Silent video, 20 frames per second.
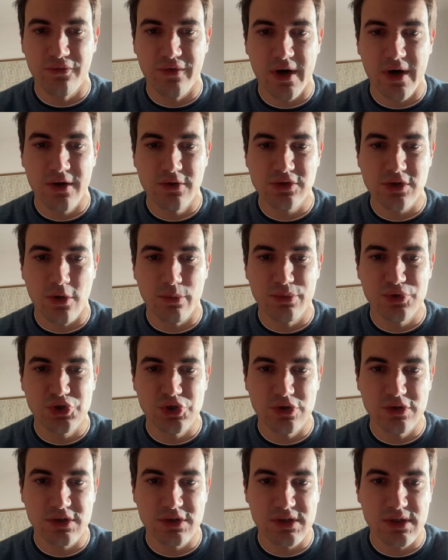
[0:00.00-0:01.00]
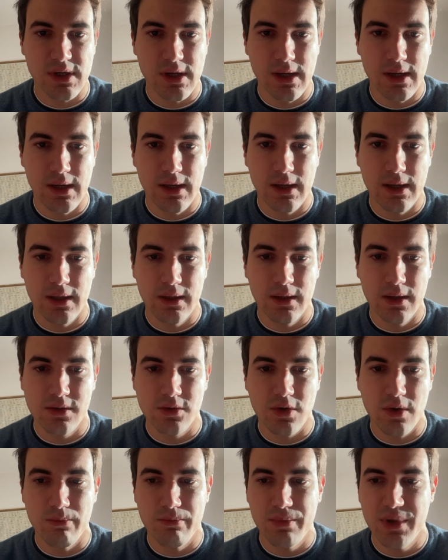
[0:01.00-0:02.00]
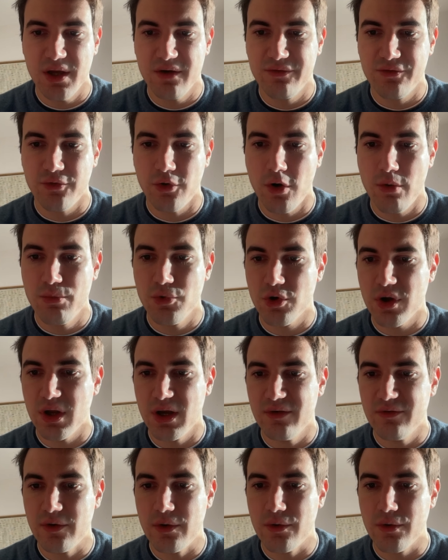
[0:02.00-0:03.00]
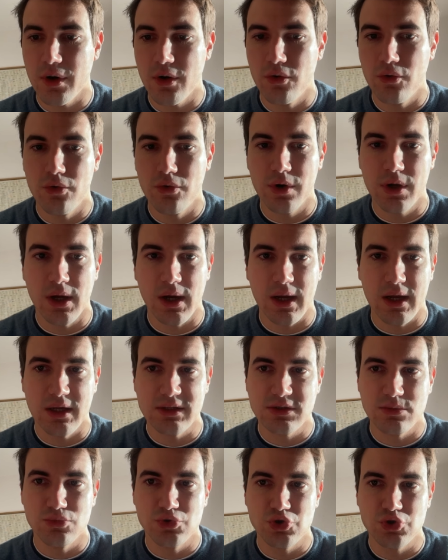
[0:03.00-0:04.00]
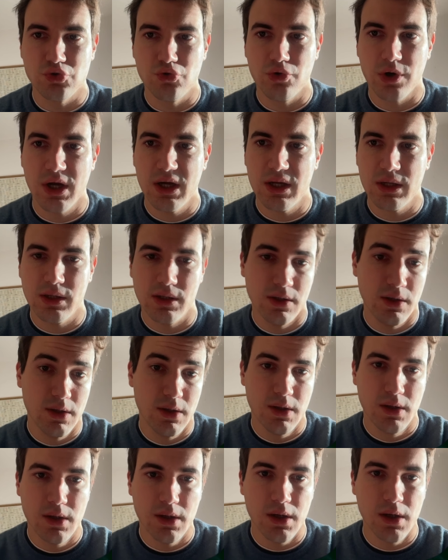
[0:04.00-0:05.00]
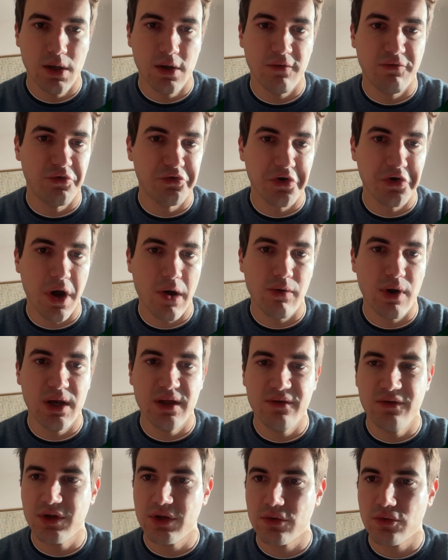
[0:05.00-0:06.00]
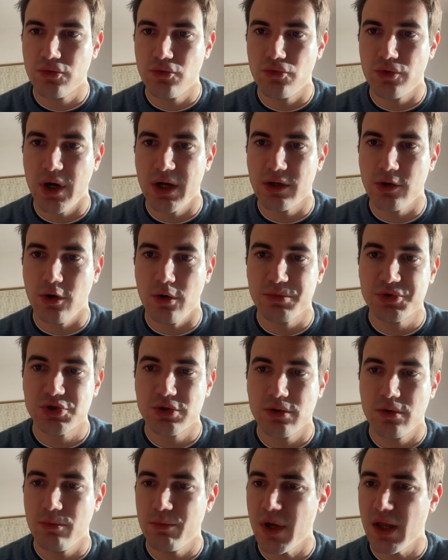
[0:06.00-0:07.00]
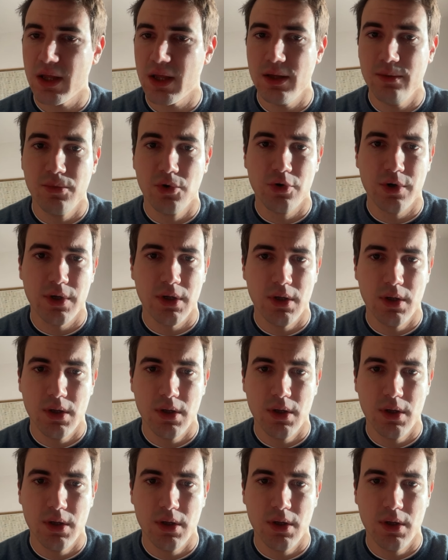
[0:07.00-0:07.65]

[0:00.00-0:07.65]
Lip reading: various options that you can pick from. You can even record a custom shortcut. For now, I leave it to right option on my keyboard.